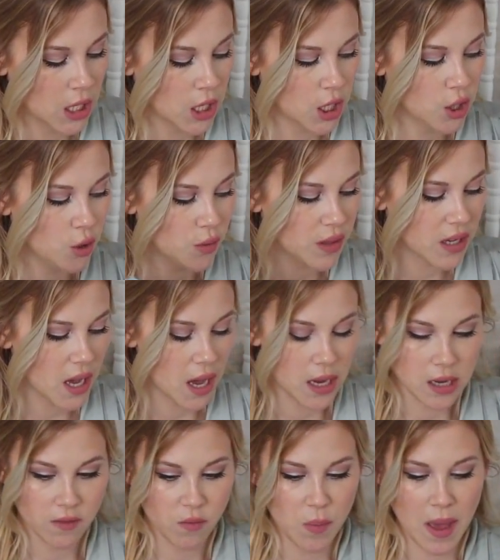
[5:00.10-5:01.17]
you know the
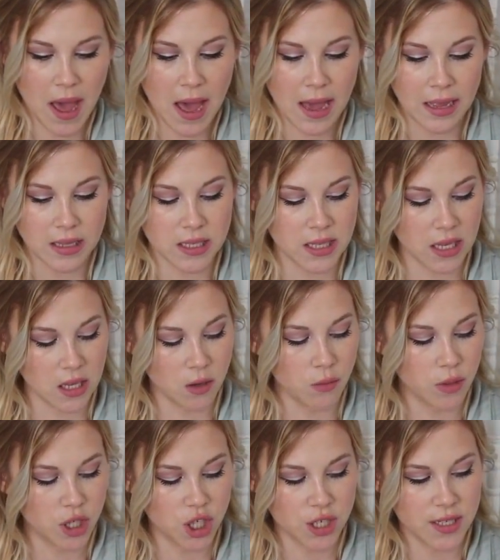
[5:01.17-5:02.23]
kind of pads that you
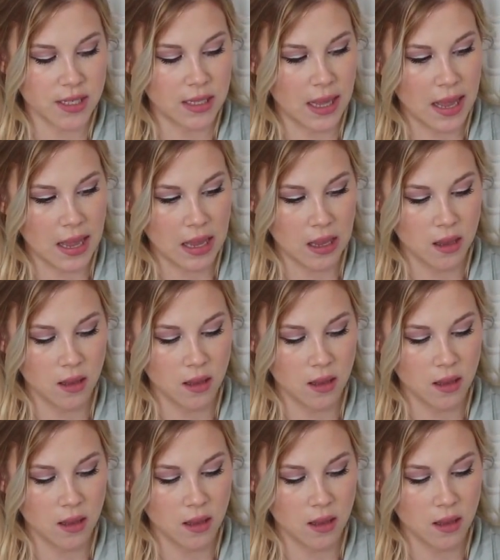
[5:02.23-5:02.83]
would just lay